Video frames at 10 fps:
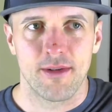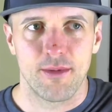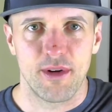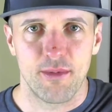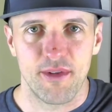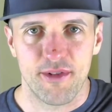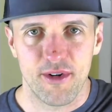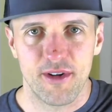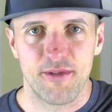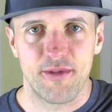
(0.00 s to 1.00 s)
we, we've
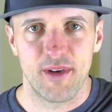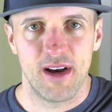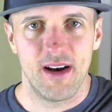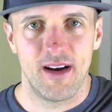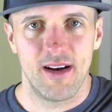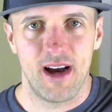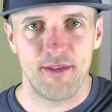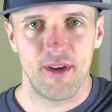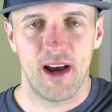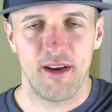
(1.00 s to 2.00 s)
sort of, uh,
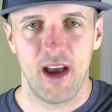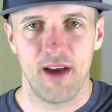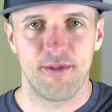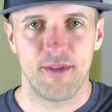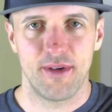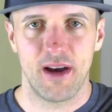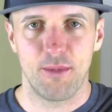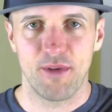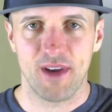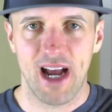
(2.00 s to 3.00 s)
I've, I have, I,
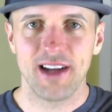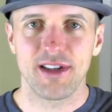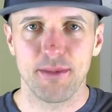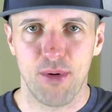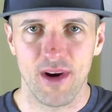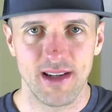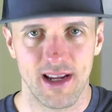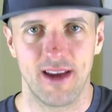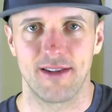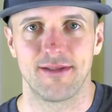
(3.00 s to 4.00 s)
we've gotten to the point
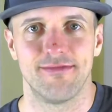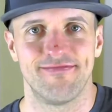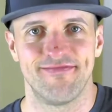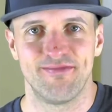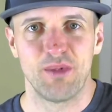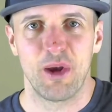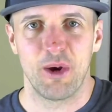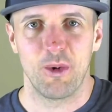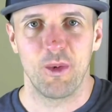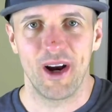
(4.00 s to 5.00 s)
together
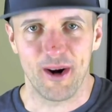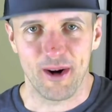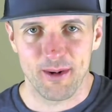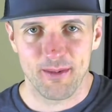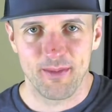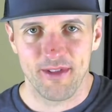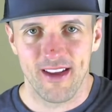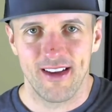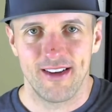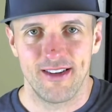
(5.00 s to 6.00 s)
where
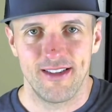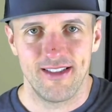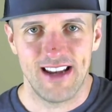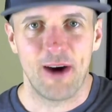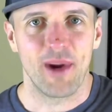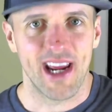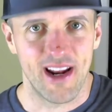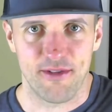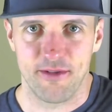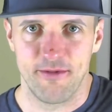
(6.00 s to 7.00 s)
now we can
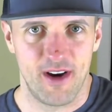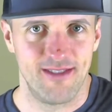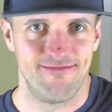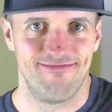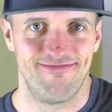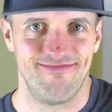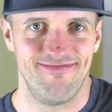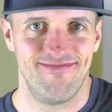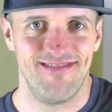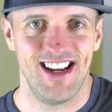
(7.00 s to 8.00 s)
have some fun.
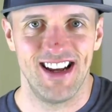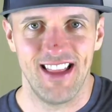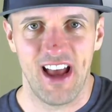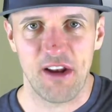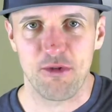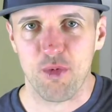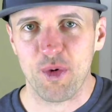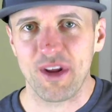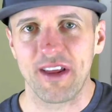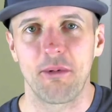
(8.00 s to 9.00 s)
And that is
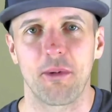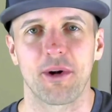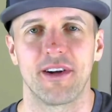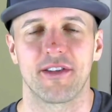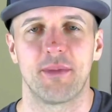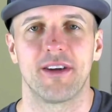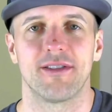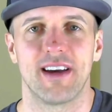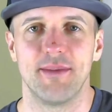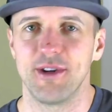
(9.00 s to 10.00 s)
really what we're going to spend our
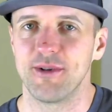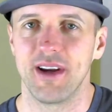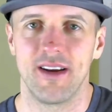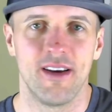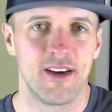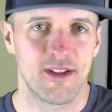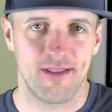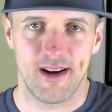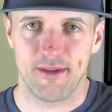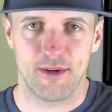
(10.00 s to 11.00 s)
time doing
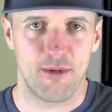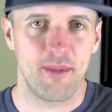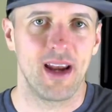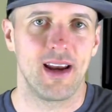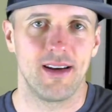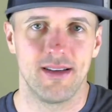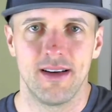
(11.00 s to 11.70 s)
throughout the remaining